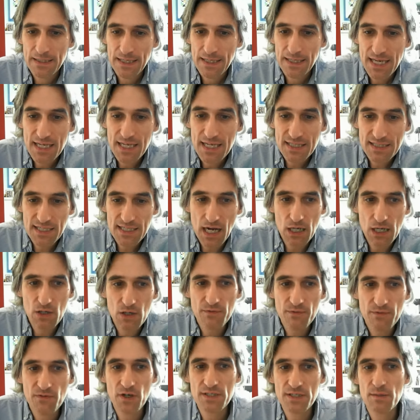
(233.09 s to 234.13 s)
He
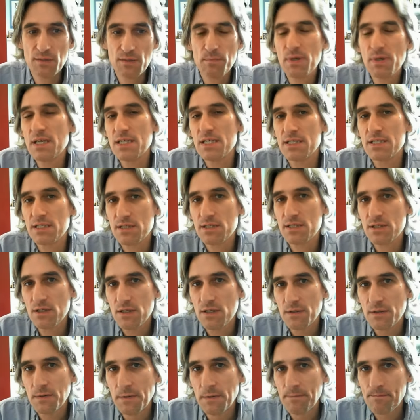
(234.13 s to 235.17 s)
sacrificed a piece
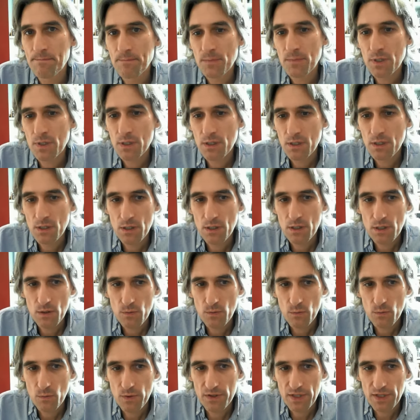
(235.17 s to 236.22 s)

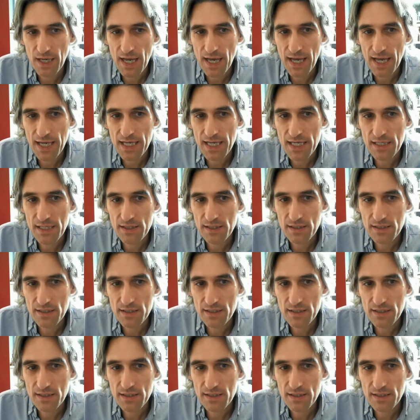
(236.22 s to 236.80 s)
with a